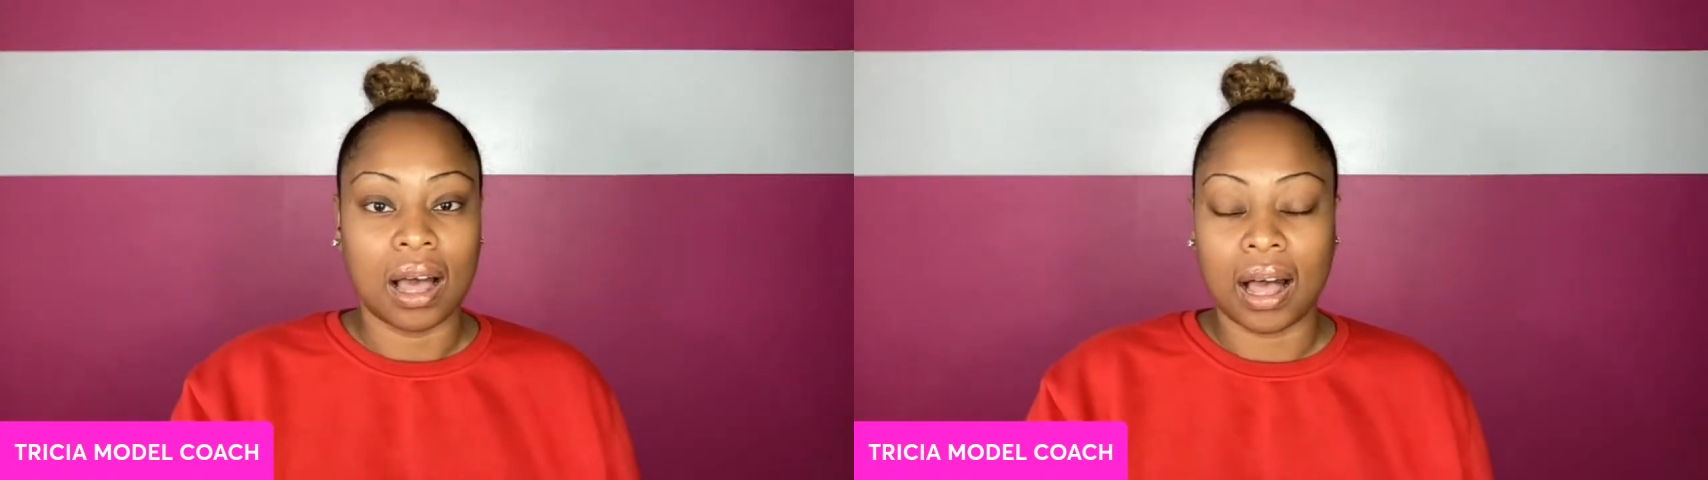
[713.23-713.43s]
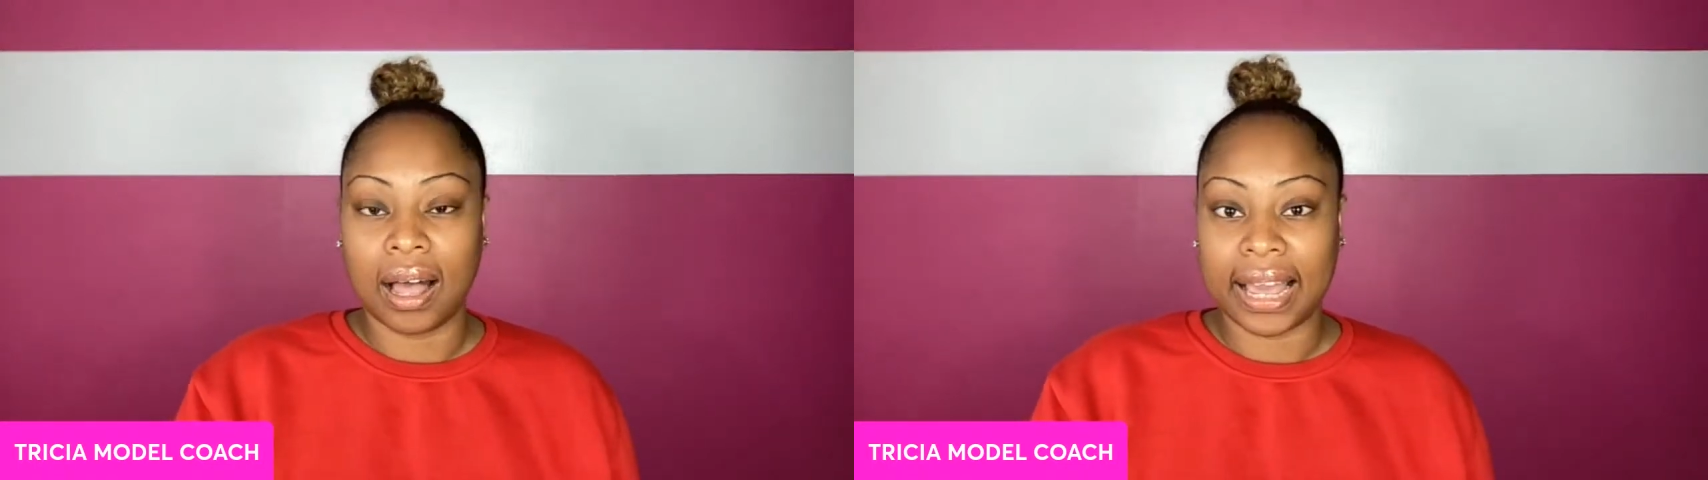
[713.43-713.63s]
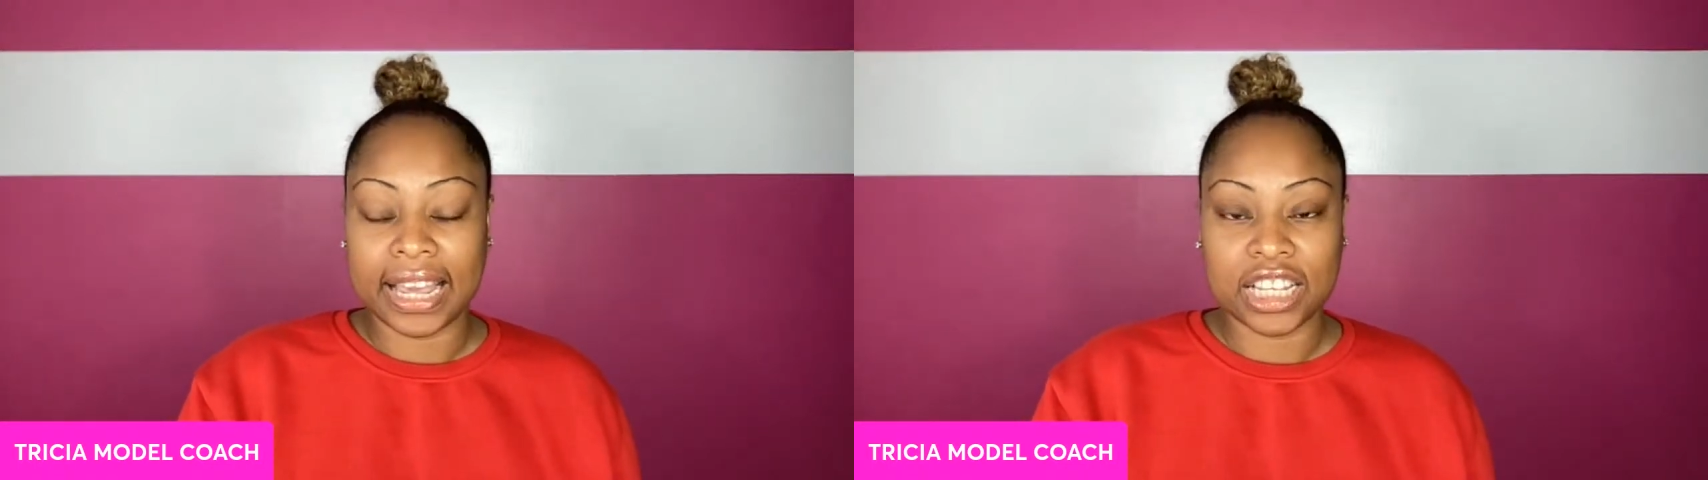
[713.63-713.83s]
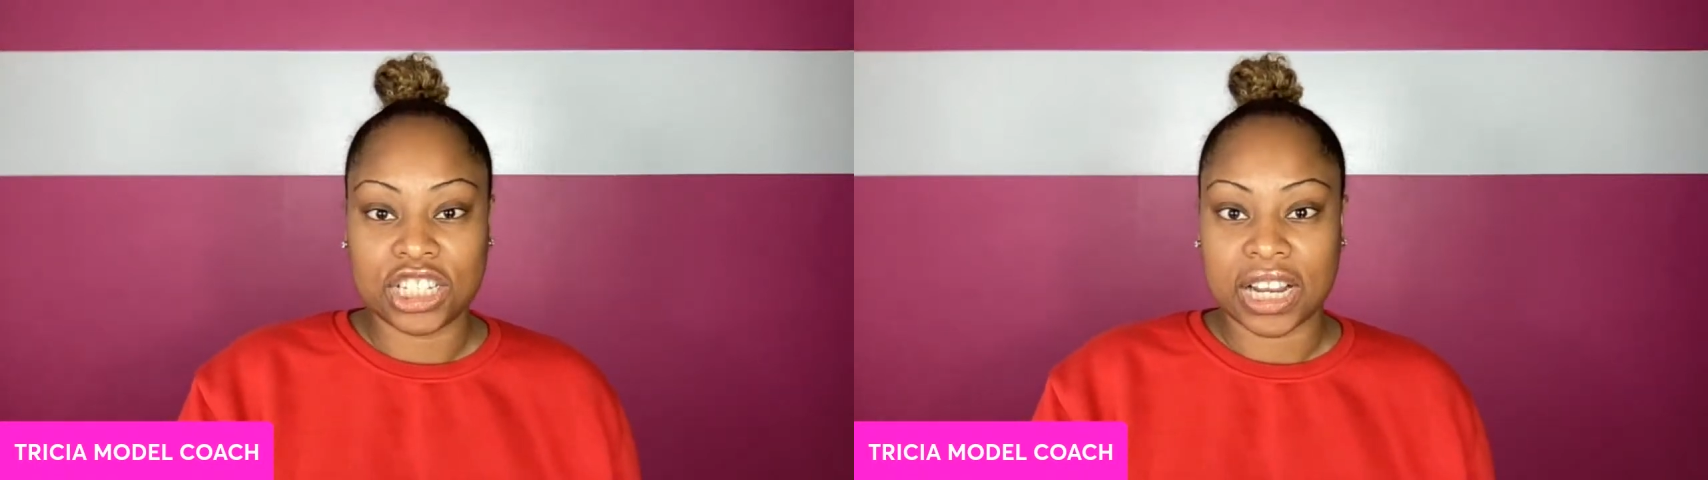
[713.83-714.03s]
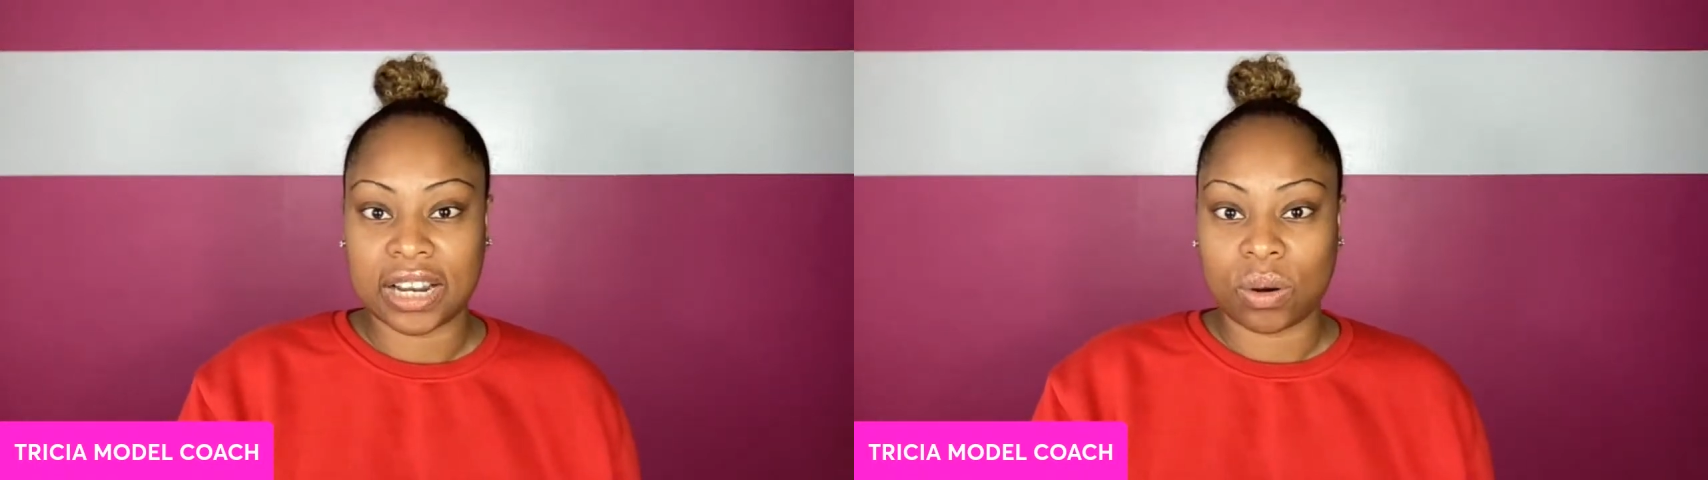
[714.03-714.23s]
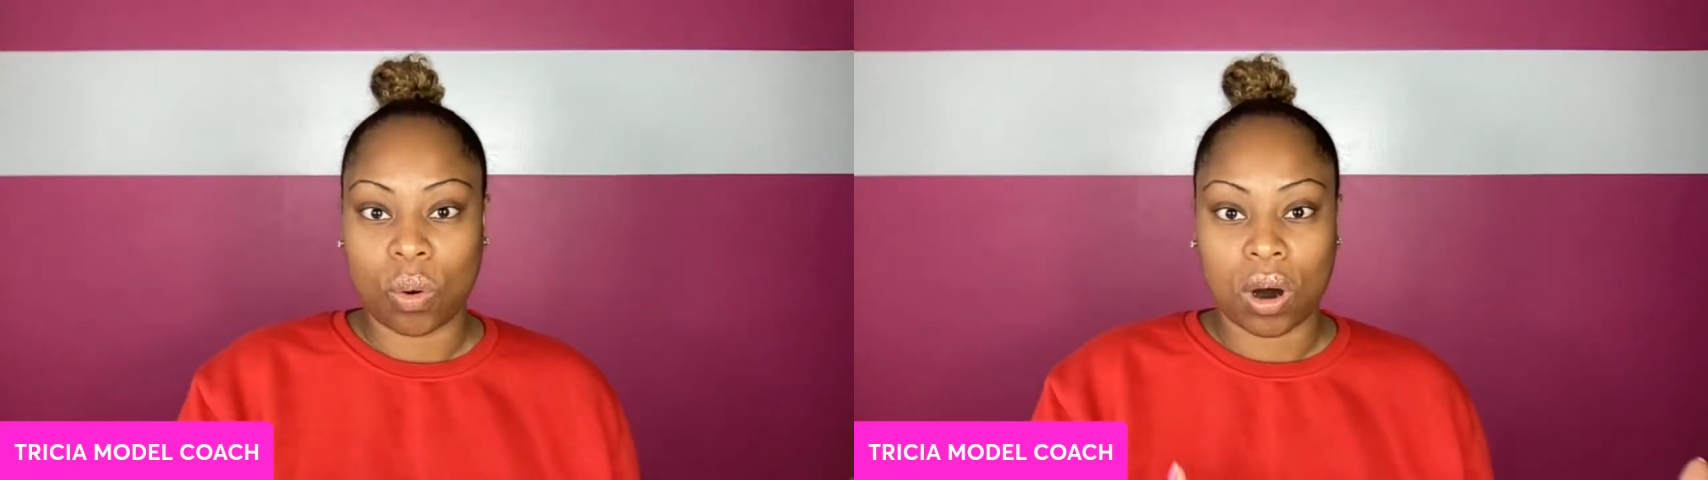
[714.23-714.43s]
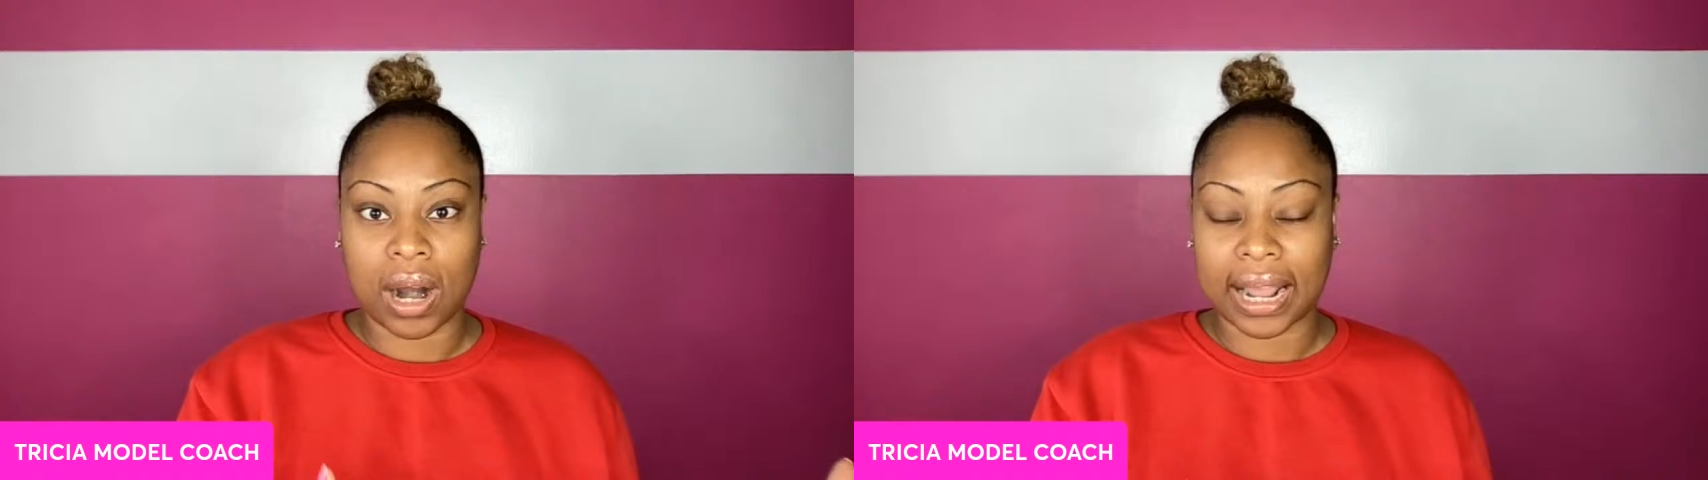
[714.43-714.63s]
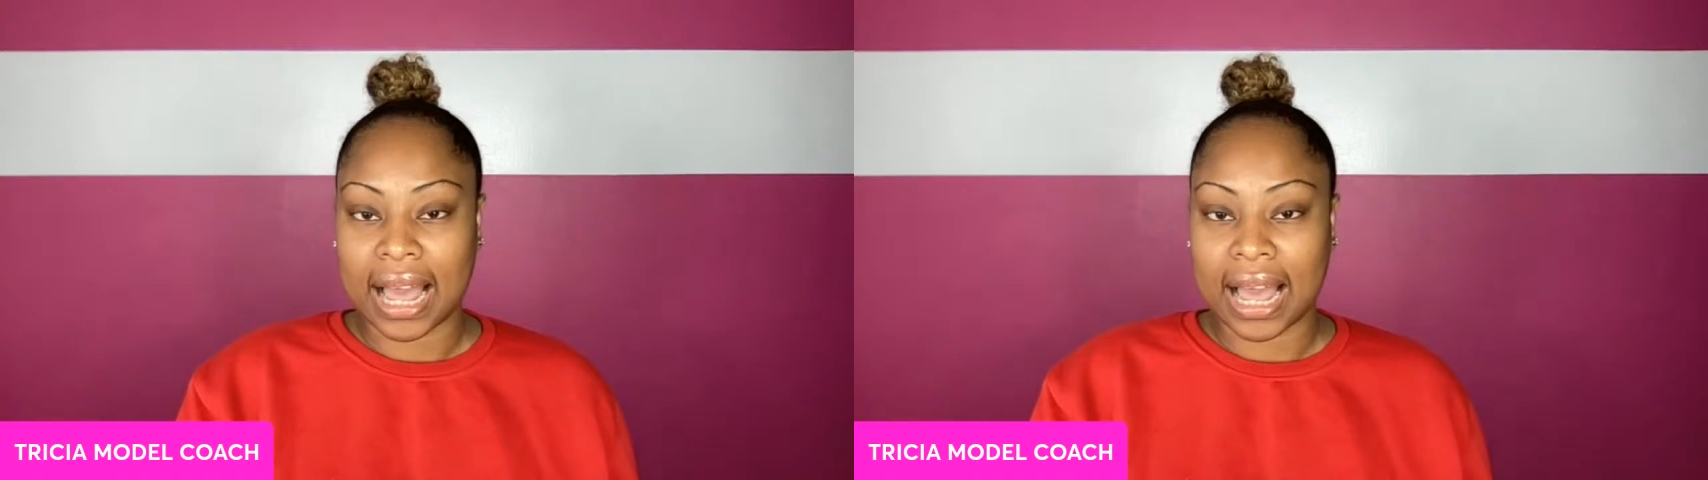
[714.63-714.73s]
an agent or a